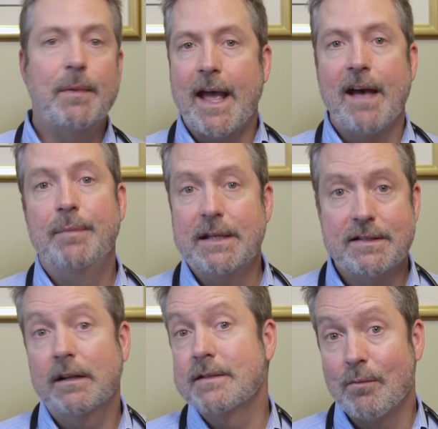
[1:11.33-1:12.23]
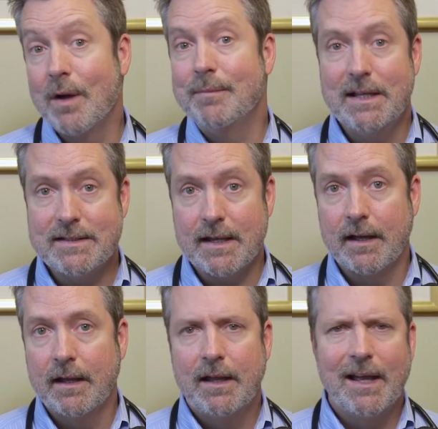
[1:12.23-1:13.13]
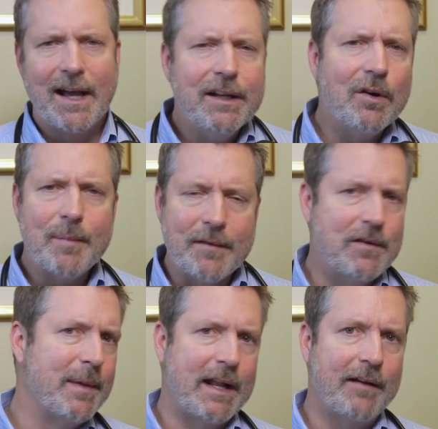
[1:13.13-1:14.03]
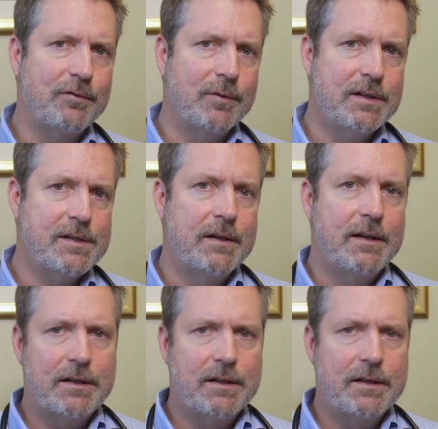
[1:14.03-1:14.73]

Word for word: going to have pizza because I want pizza. I know I might feel bad afterwards.